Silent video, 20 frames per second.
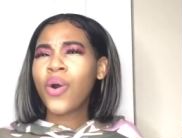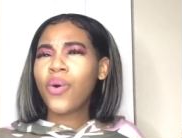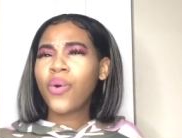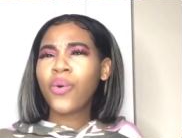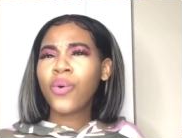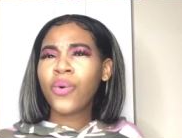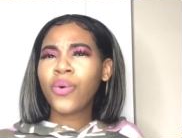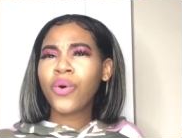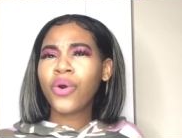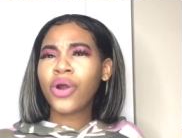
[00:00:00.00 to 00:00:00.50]

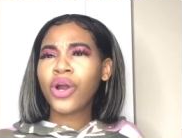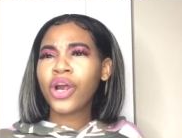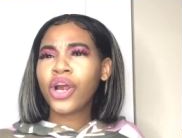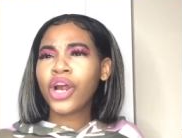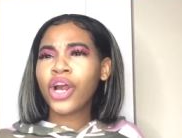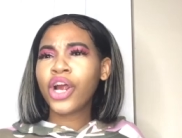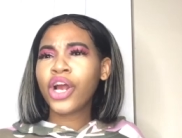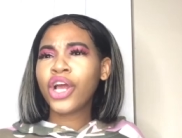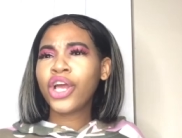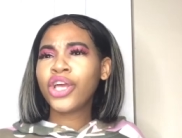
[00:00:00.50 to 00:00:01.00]

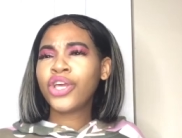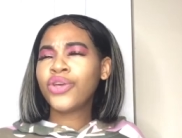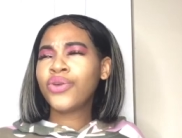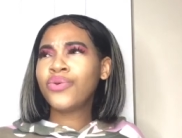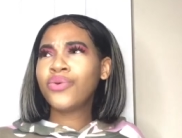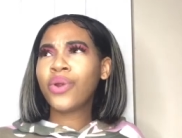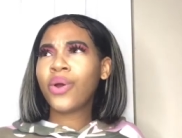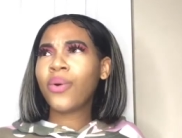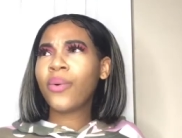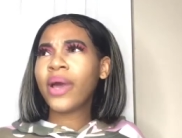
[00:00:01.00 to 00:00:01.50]
Or you
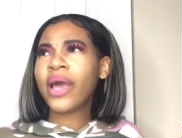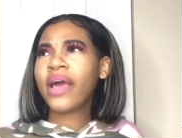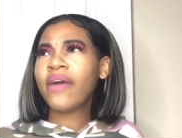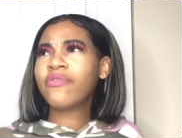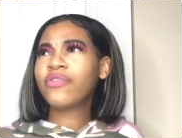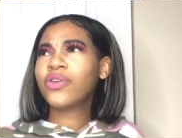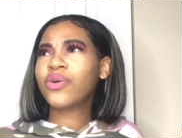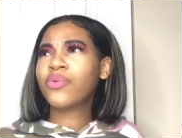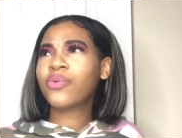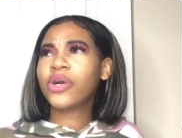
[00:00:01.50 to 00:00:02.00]
don't
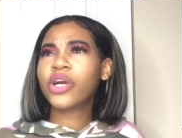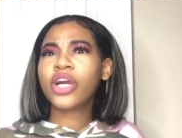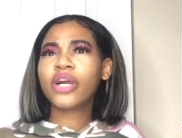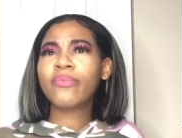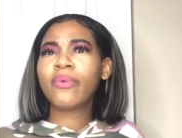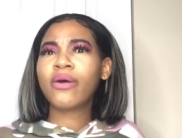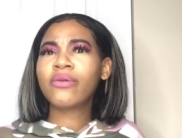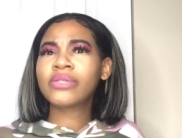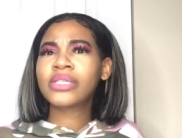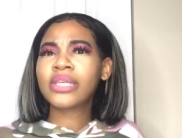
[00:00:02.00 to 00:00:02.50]
have to worry
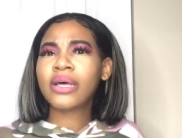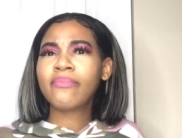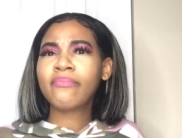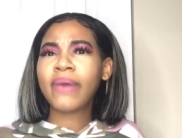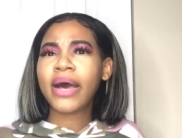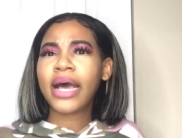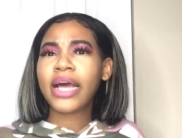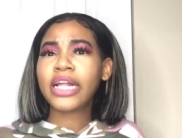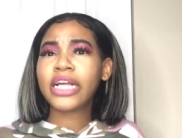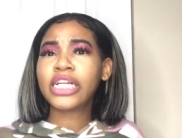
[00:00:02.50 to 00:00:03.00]
about
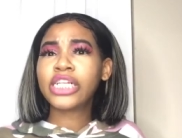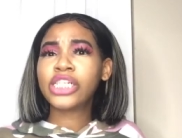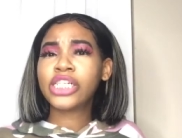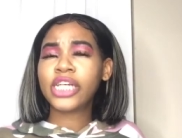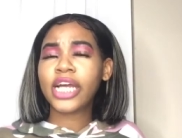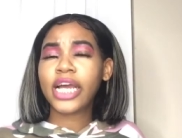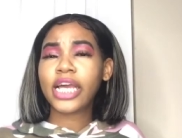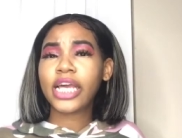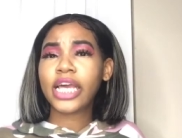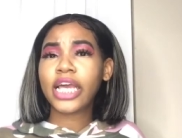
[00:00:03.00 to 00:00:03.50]
somebody
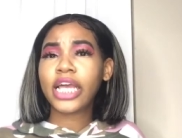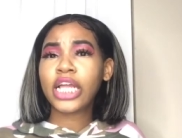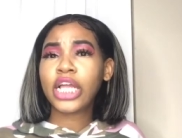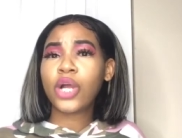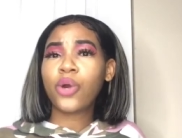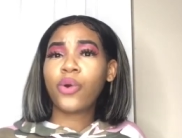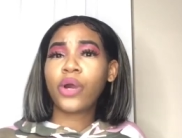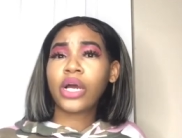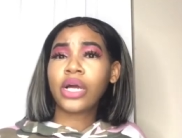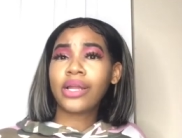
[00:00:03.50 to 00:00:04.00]
checking
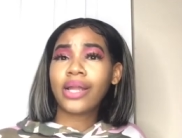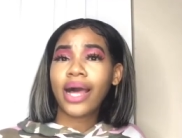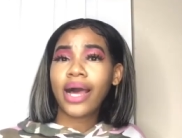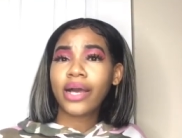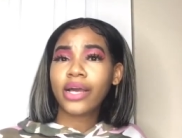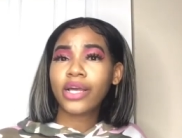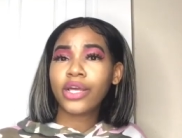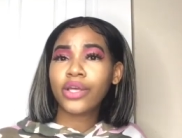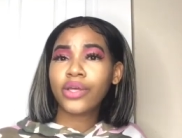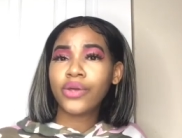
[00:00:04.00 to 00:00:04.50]
or
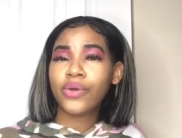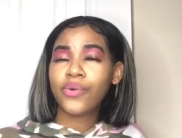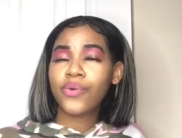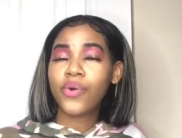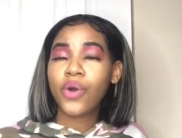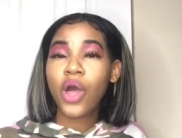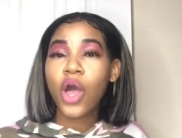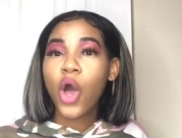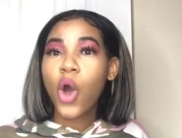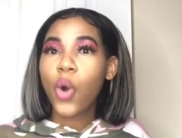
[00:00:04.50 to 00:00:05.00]
clocking
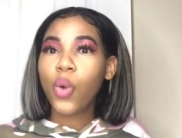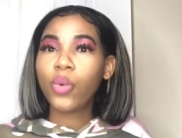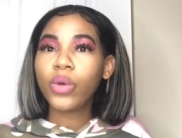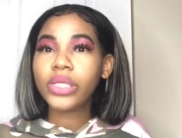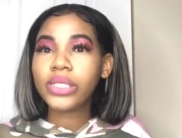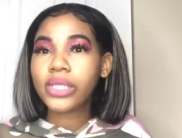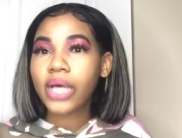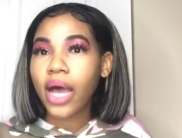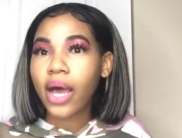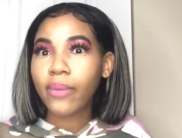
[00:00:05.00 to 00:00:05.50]
you,
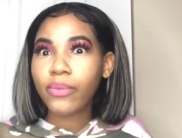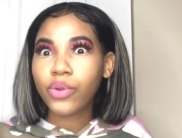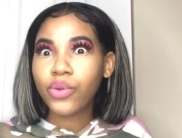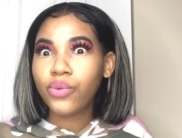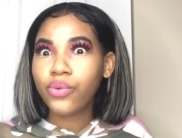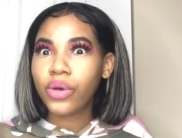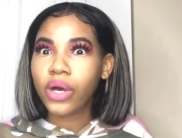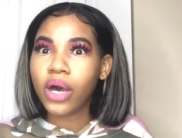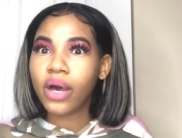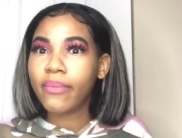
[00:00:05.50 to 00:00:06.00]
what time
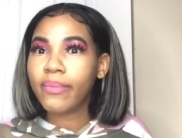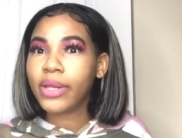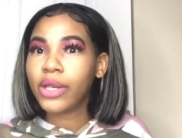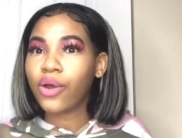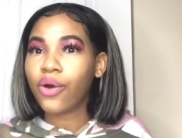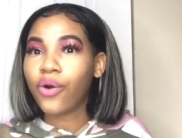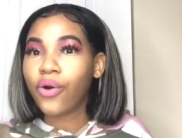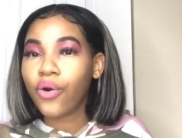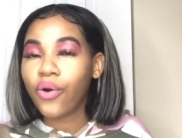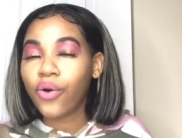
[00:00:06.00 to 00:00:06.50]
you coming
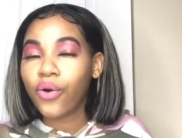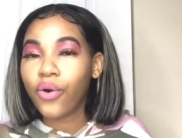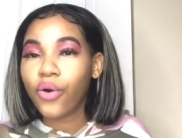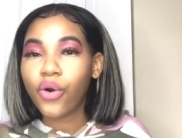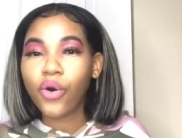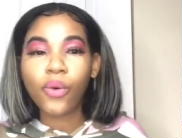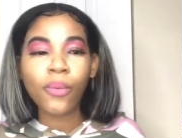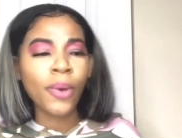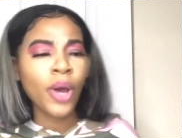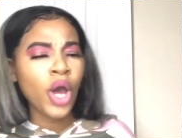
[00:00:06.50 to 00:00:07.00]

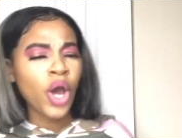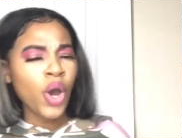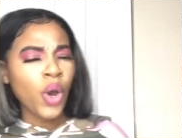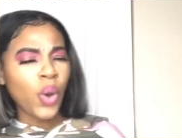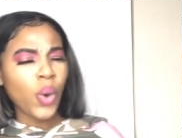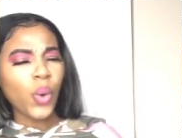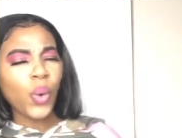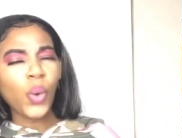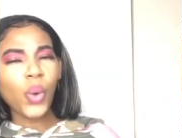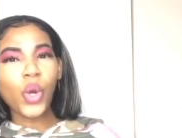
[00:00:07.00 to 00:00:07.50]
home,
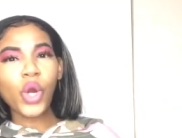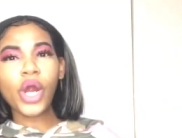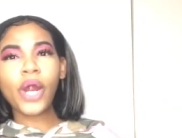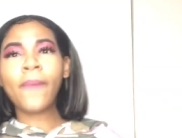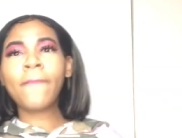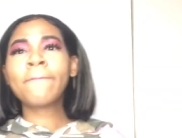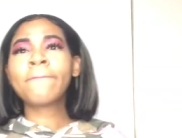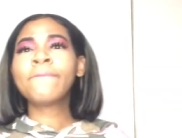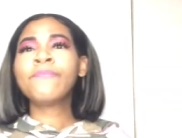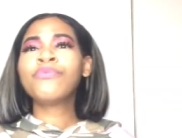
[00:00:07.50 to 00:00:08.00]

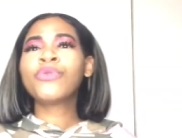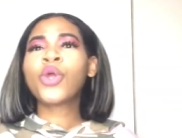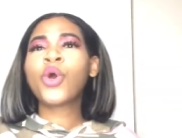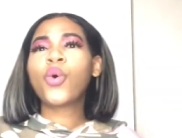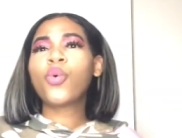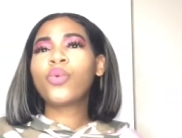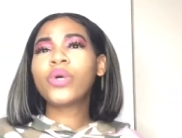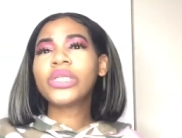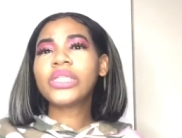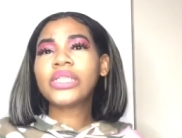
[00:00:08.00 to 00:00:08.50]
or
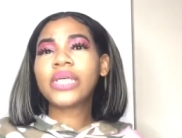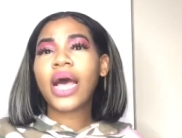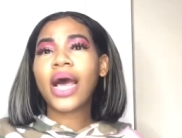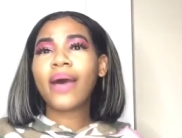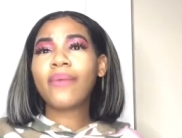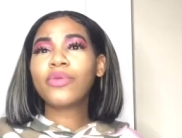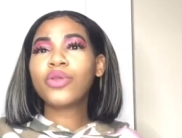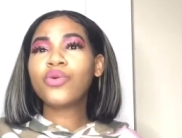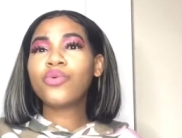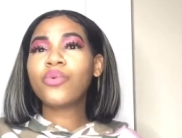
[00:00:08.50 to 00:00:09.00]
what
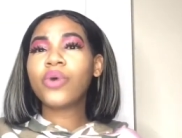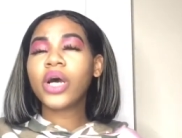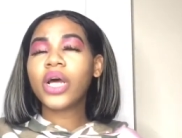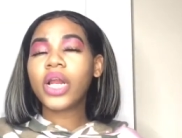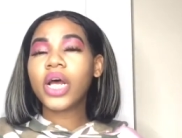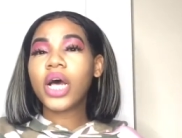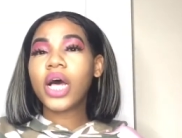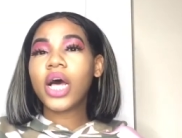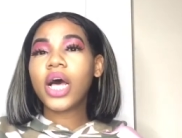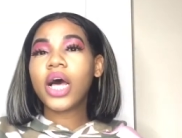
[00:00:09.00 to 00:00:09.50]
time you want
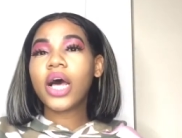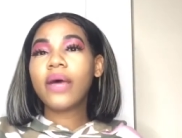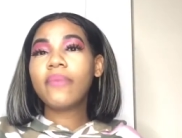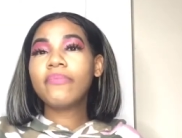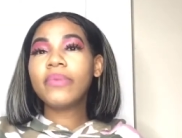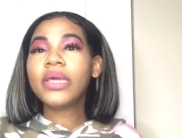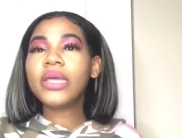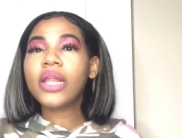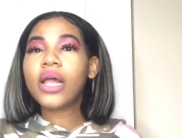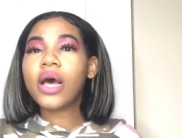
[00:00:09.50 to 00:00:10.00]
to uh,
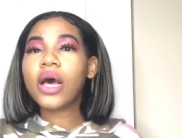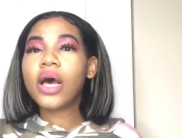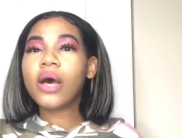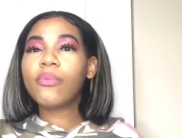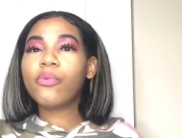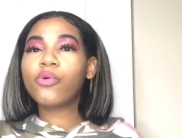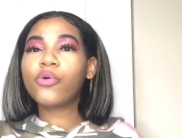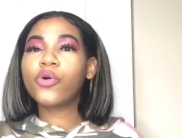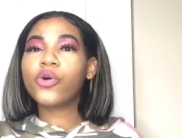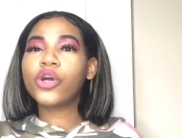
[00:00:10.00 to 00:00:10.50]
meet
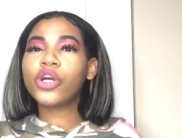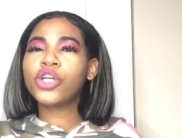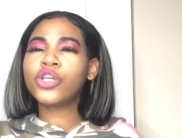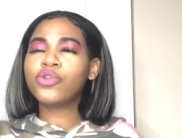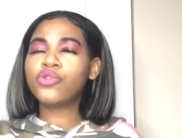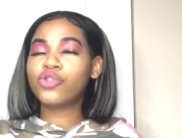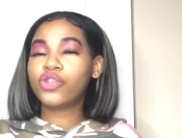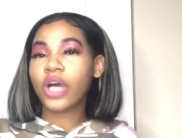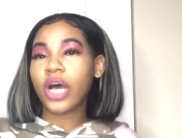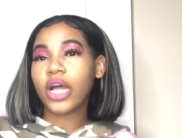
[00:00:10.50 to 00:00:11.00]
up, or
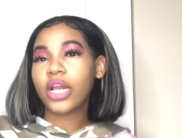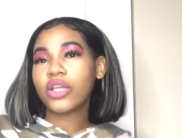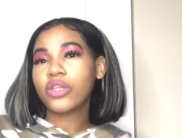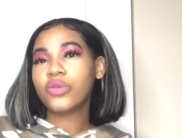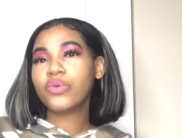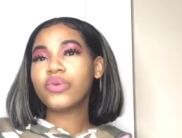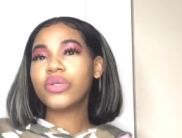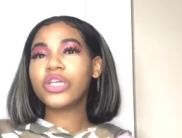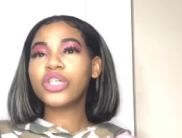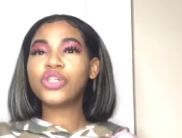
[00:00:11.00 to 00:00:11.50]
you trying to
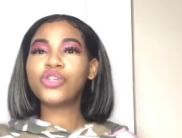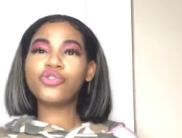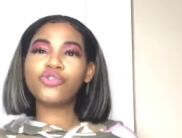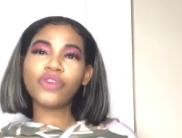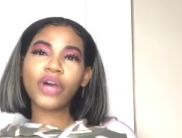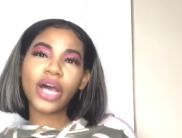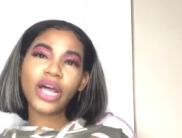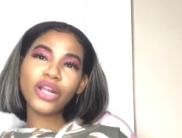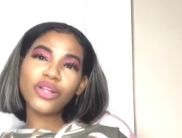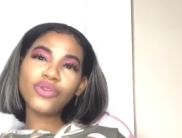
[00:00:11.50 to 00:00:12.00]
do this, you
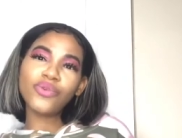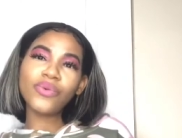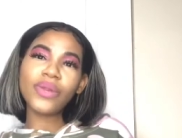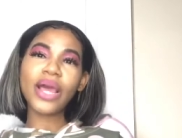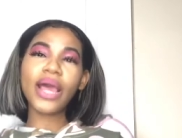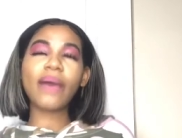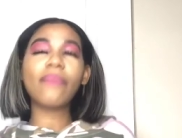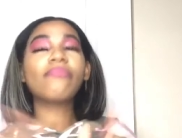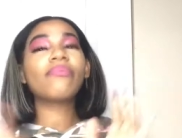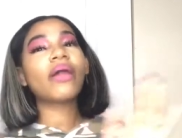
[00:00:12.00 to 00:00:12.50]
trying to do
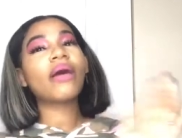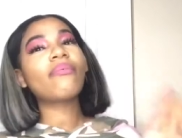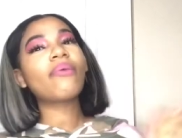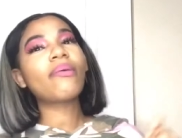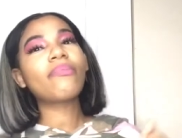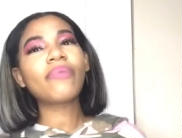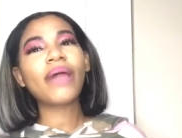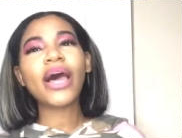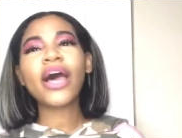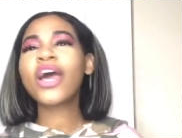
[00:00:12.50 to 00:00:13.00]
that, blah,
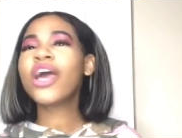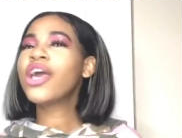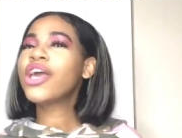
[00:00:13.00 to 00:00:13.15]
blah, blah.